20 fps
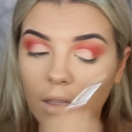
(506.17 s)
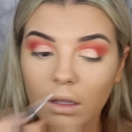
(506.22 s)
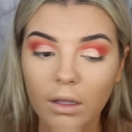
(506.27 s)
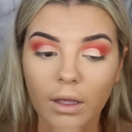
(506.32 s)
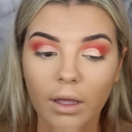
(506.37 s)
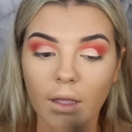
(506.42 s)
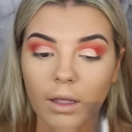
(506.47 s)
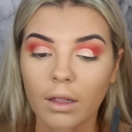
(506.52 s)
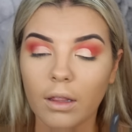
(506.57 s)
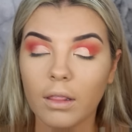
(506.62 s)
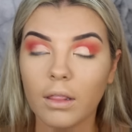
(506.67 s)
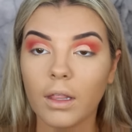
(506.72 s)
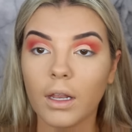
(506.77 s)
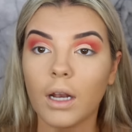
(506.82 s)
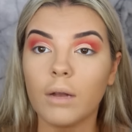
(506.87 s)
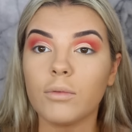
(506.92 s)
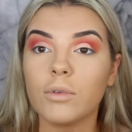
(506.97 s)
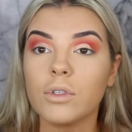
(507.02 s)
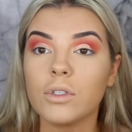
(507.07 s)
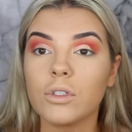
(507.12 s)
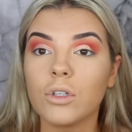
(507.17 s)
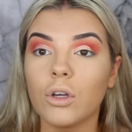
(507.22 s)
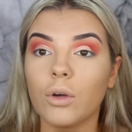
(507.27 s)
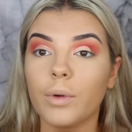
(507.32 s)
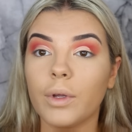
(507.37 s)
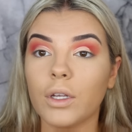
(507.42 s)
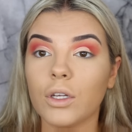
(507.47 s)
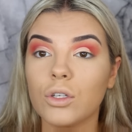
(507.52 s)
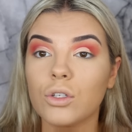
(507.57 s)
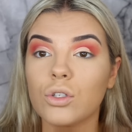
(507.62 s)
Okay, then I'm just
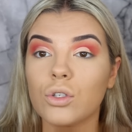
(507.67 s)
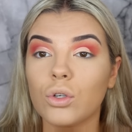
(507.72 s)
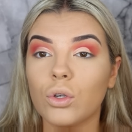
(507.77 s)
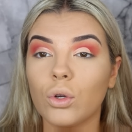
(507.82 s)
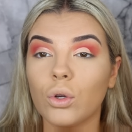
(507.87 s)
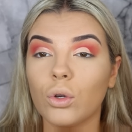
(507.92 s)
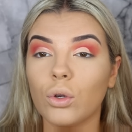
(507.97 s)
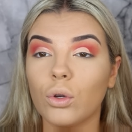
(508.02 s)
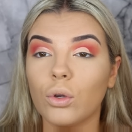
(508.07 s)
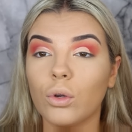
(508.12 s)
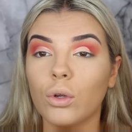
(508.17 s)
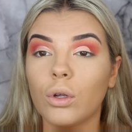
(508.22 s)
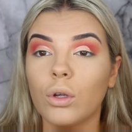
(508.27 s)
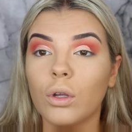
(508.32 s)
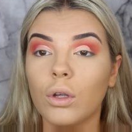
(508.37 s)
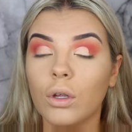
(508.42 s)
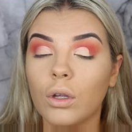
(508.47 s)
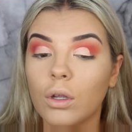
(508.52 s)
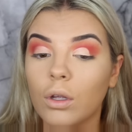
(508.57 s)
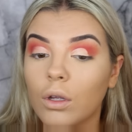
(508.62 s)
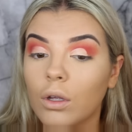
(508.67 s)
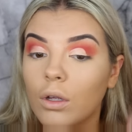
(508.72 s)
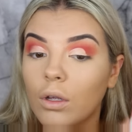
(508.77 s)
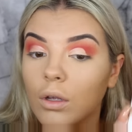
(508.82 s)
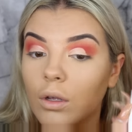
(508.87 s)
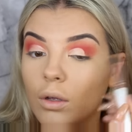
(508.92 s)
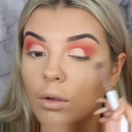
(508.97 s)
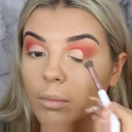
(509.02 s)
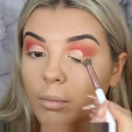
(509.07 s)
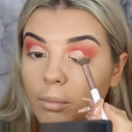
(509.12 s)
going to
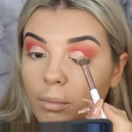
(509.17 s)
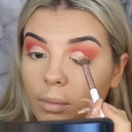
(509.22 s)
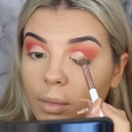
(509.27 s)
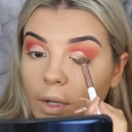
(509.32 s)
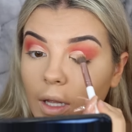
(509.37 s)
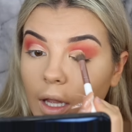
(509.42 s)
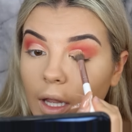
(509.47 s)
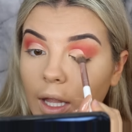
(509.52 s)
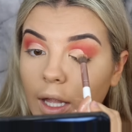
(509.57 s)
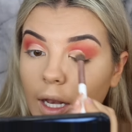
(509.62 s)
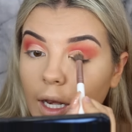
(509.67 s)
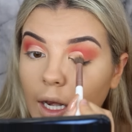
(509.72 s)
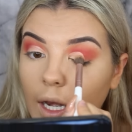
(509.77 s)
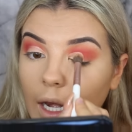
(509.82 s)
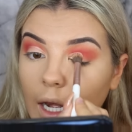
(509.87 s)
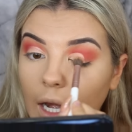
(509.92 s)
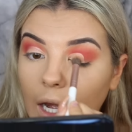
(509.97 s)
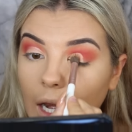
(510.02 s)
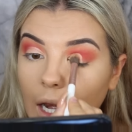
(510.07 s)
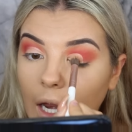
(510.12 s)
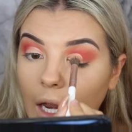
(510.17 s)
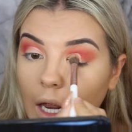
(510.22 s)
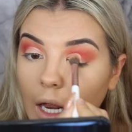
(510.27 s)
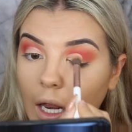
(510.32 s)
blend.